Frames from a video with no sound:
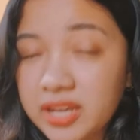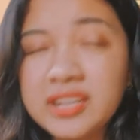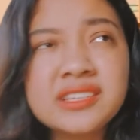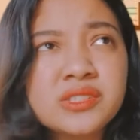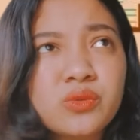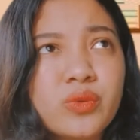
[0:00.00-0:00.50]

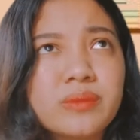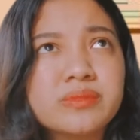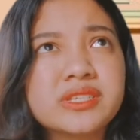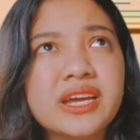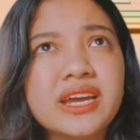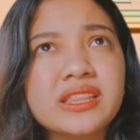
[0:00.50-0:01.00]
It is a
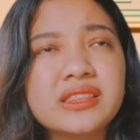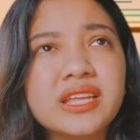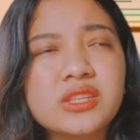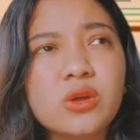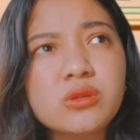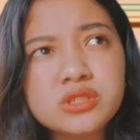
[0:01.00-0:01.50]
website
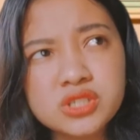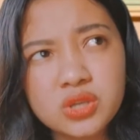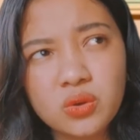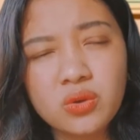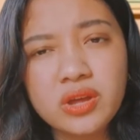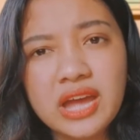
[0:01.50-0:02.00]
that
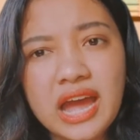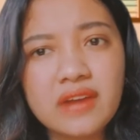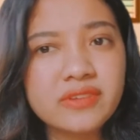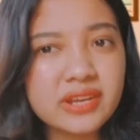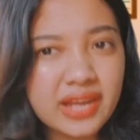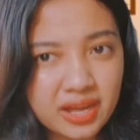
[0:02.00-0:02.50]
also
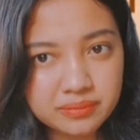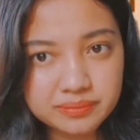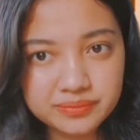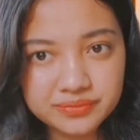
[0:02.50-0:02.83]
have an app.